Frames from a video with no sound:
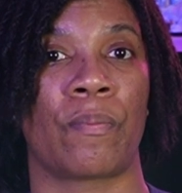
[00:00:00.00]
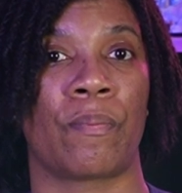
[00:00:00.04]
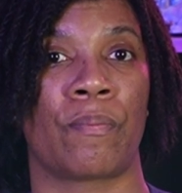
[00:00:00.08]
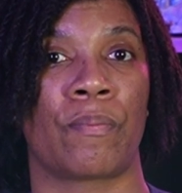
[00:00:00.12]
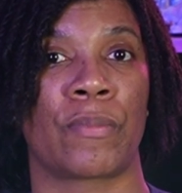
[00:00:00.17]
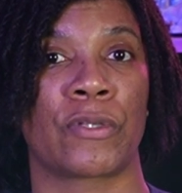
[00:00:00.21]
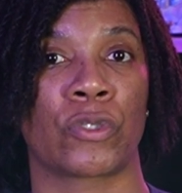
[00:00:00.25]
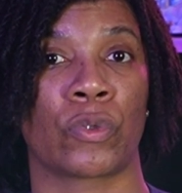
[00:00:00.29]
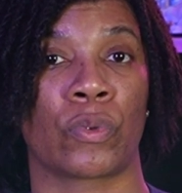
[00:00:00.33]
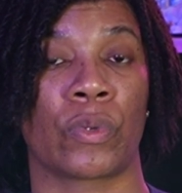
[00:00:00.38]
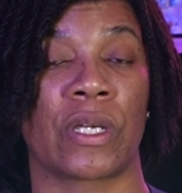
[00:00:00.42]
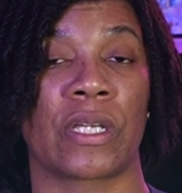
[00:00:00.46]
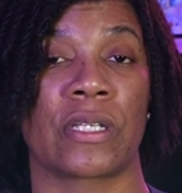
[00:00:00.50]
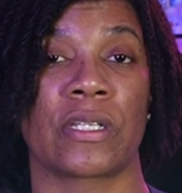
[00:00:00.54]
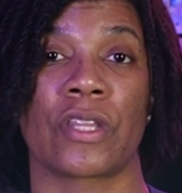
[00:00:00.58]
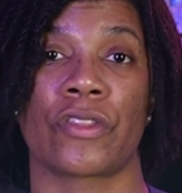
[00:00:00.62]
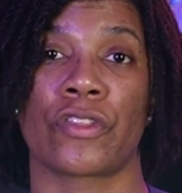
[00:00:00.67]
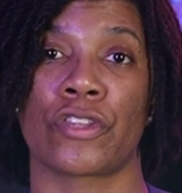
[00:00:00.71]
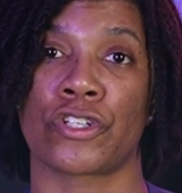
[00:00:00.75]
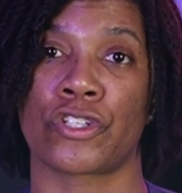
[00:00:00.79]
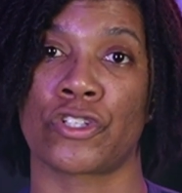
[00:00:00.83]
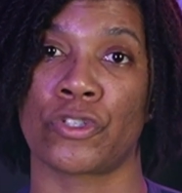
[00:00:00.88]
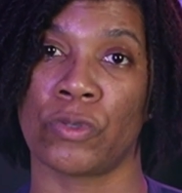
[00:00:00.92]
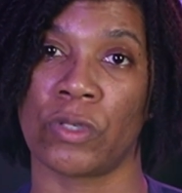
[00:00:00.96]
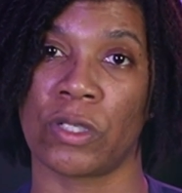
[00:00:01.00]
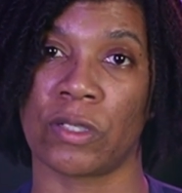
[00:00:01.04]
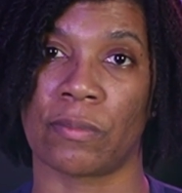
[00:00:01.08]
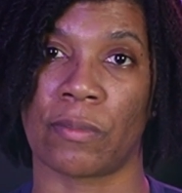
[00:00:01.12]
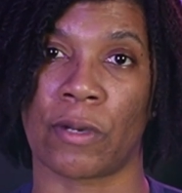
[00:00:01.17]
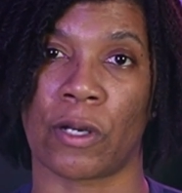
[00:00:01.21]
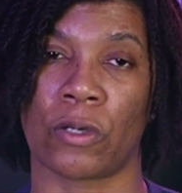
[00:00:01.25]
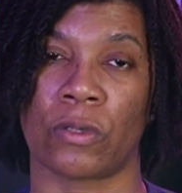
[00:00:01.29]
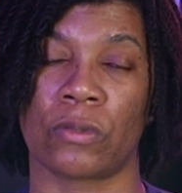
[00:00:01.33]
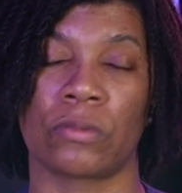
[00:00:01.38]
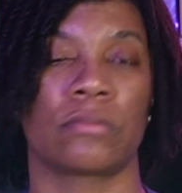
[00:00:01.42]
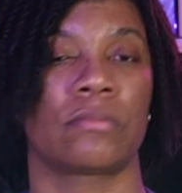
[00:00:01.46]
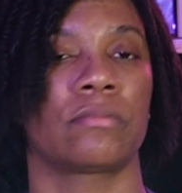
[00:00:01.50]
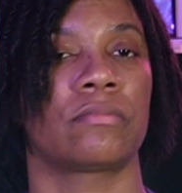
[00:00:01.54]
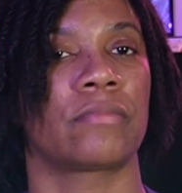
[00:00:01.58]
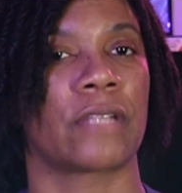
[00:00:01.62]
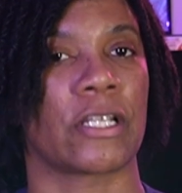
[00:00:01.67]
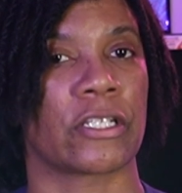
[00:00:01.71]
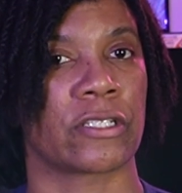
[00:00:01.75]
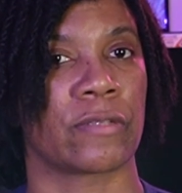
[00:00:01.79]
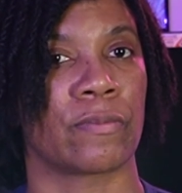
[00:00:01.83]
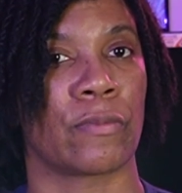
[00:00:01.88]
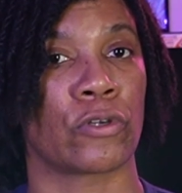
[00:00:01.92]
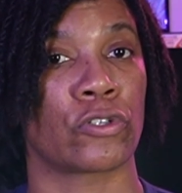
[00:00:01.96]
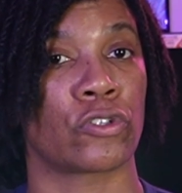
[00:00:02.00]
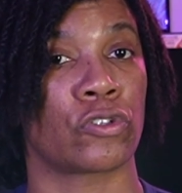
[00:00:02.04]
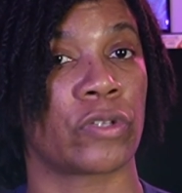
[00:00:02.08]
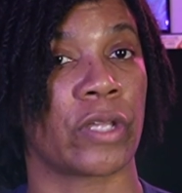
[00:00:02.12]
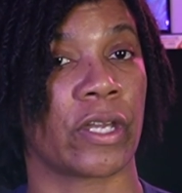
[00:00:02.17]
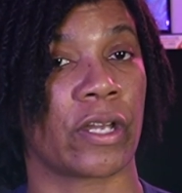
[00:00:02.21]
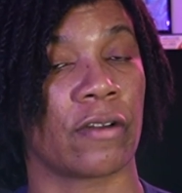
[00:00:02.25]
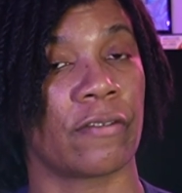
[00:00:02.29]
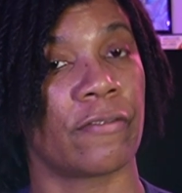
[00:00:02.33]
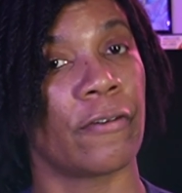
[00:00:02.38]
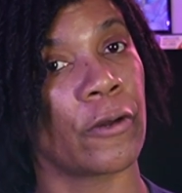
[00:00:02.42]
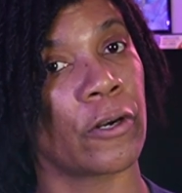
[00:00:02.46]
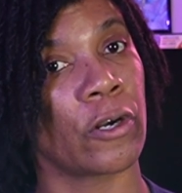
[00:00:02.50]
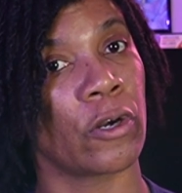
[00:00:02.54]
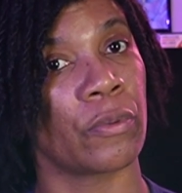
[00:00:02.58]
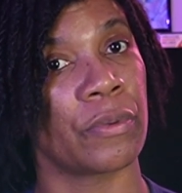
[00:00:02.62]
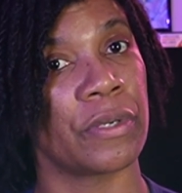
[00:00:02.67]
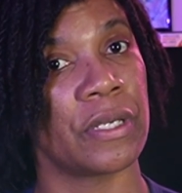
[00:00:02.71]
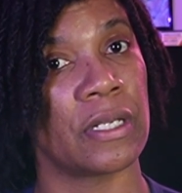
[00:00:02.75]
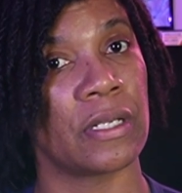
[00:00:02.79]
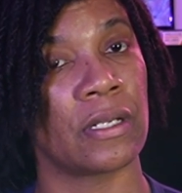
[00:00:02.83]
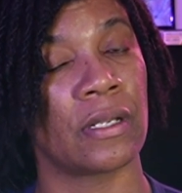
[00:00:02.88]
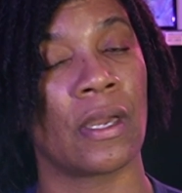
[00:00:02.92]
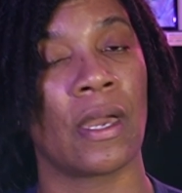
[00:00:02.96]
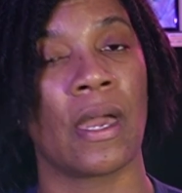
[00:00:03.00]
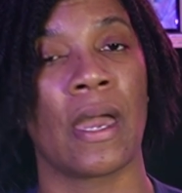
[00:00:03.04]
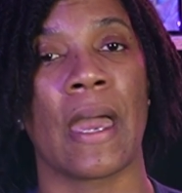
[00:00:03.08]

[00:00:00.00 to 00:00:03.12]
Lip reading: between the shooting mode, that's the mode you take a photo in,